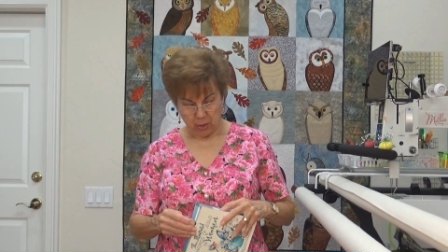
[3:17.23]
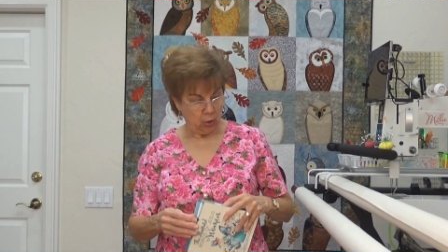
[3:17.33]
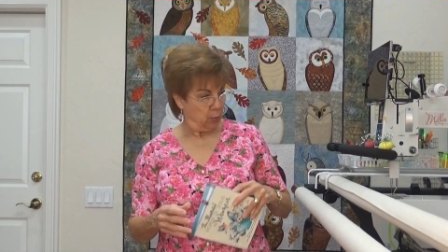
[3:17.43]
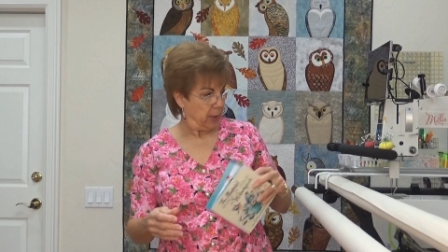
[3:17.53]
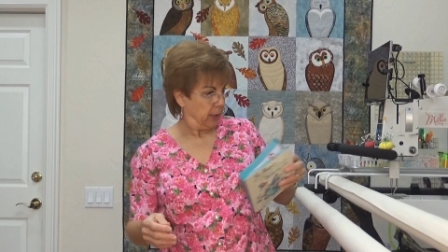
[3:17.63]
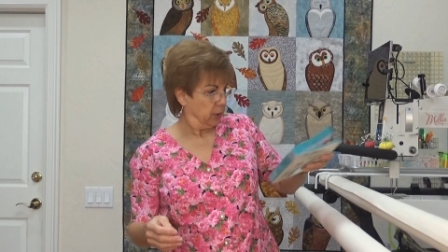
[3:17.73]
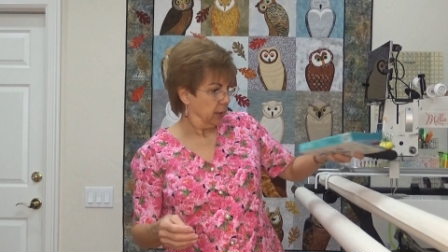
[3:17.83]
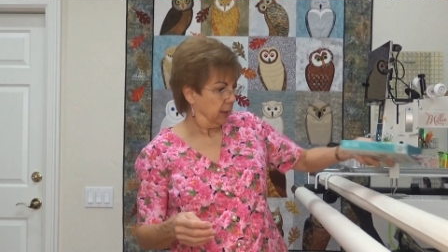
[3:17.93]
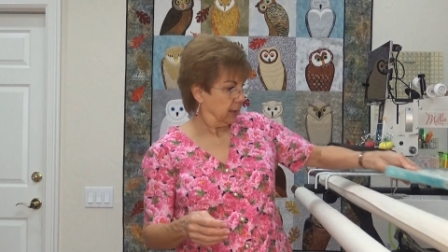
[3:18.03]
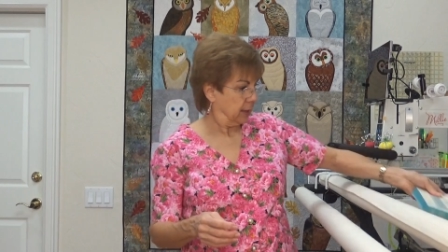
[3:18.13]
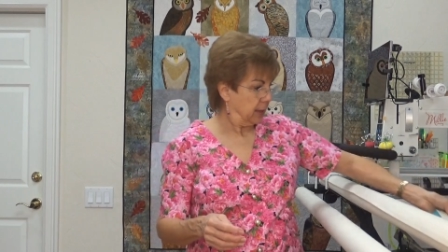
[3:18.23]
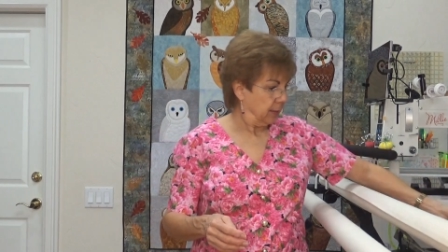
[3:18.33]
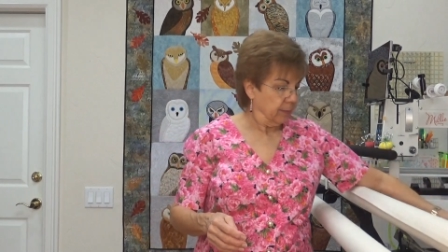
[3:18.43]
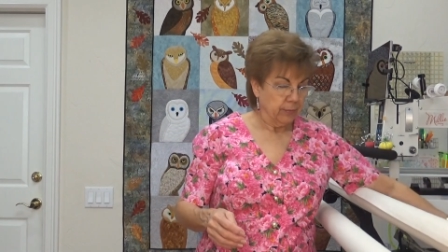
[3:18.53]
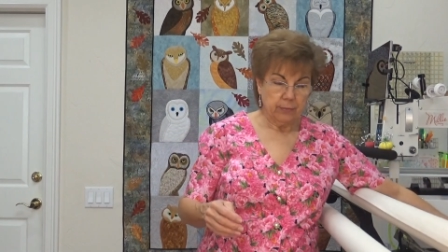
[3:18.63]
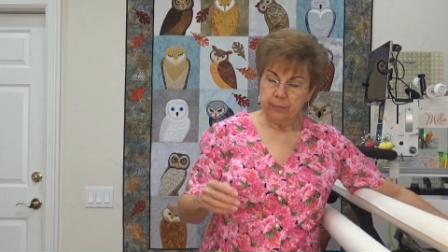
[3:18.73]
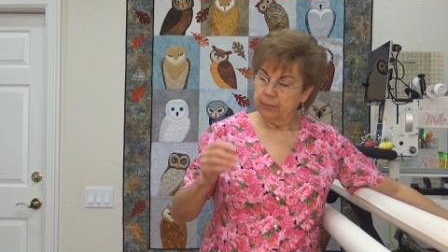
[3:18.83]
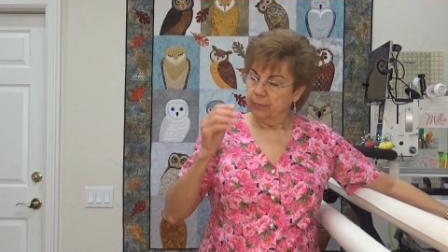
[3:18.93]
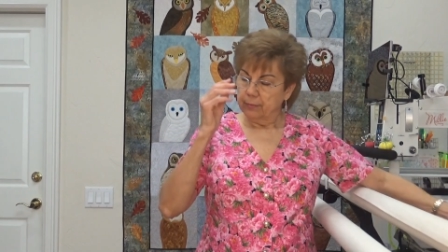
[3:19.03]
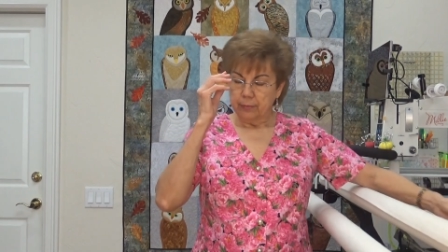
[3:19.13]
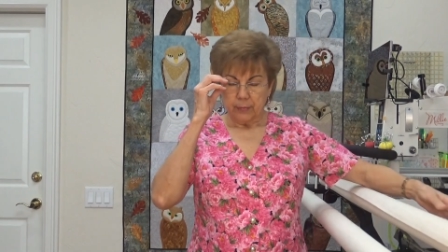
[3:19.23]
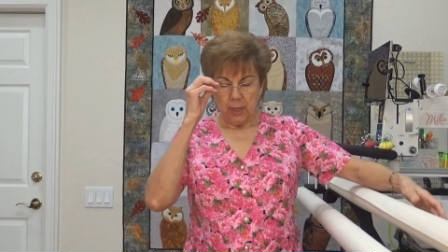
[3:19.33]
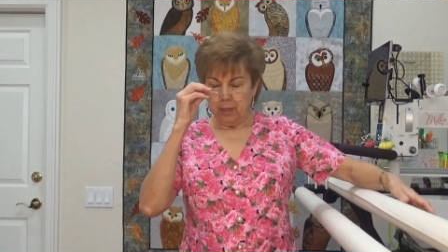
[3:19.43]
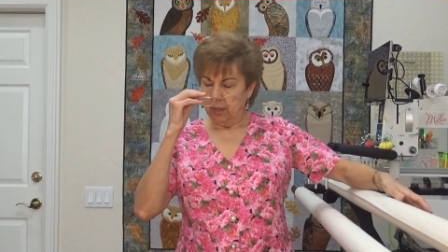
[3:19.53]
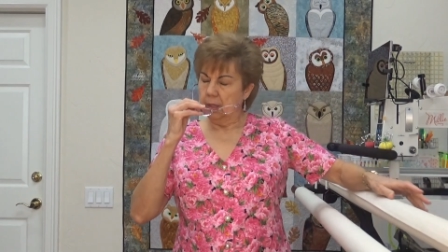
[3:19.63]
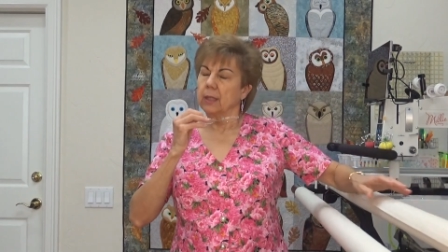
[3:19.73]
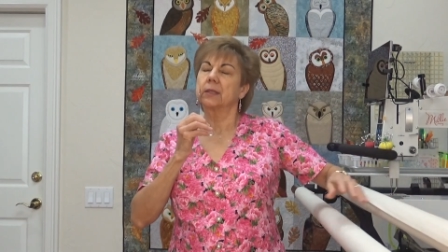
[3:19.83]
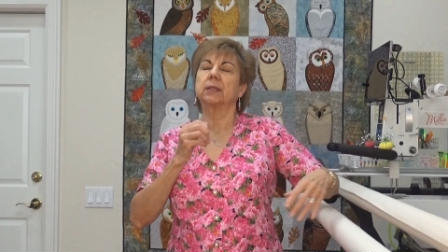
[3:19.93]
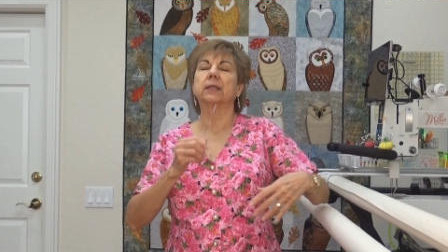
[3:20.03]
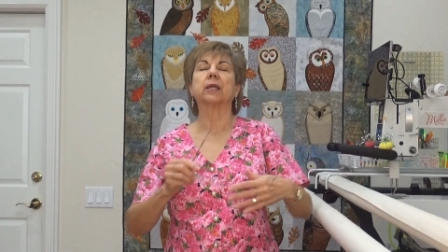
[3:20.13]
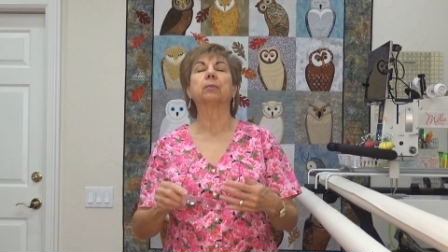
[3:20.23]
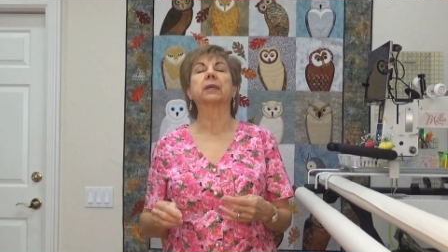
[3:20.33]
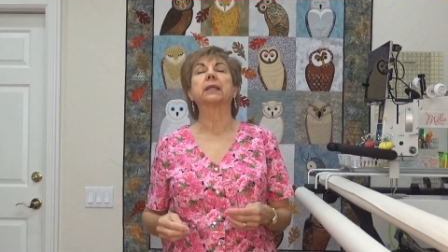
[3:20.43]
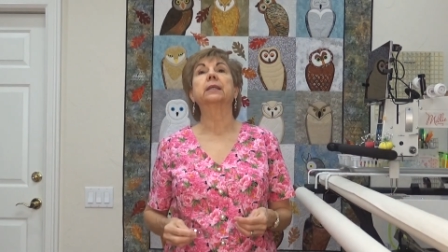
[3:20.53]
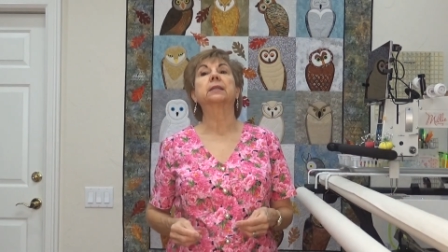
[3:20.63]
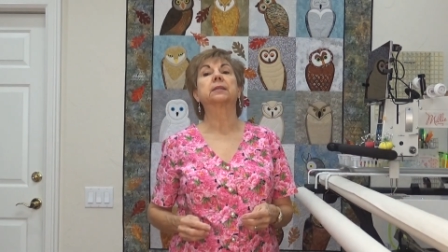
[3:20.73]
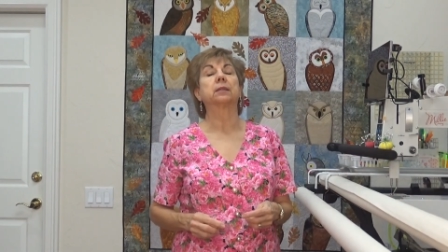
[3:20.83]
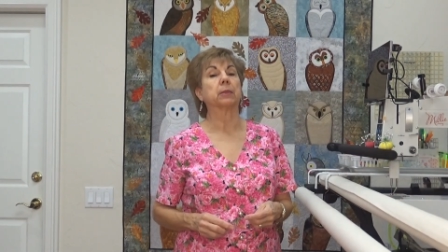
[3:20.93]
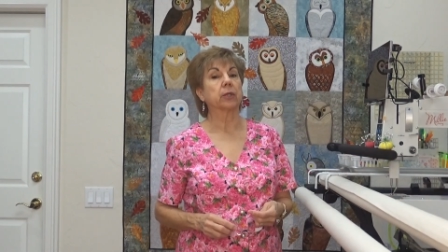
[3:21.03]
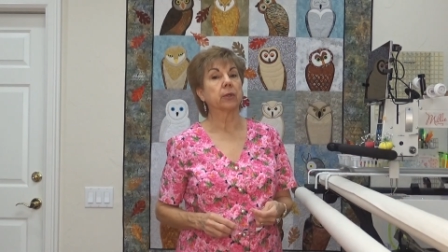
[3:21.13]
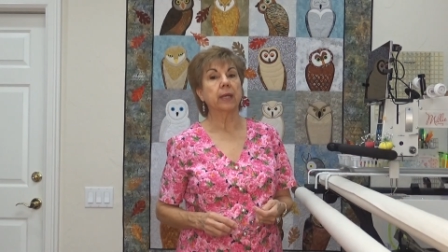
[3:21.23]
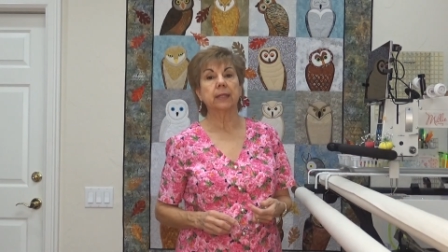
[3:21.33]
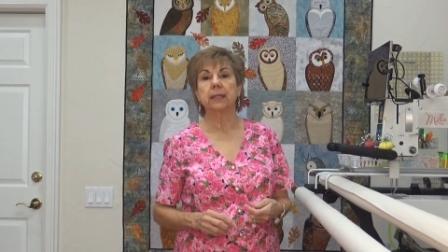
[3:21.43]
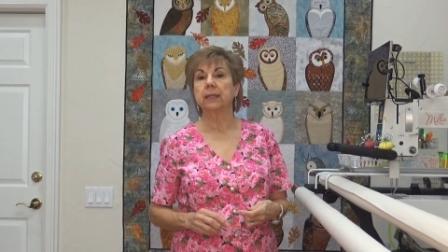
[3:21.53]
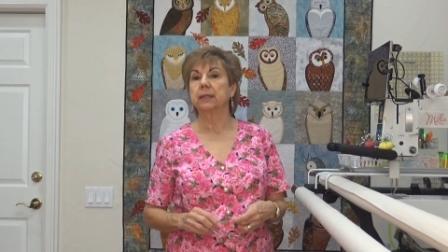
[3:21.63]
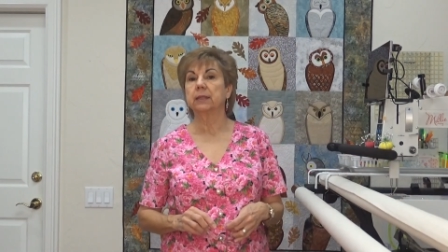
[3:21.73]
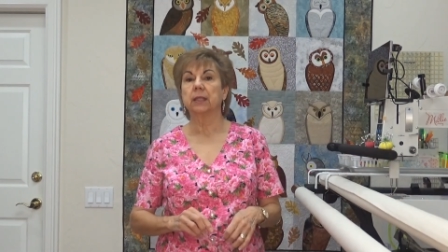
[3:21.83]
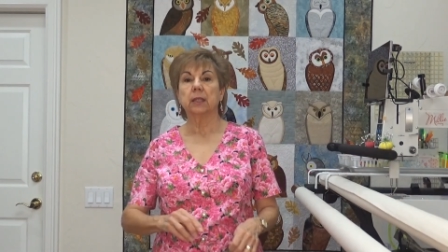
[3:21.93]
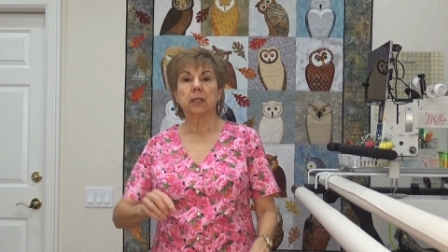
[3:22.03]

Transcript: Oh my goodness. Oh, ah, I used to tell my kids and my grandkids,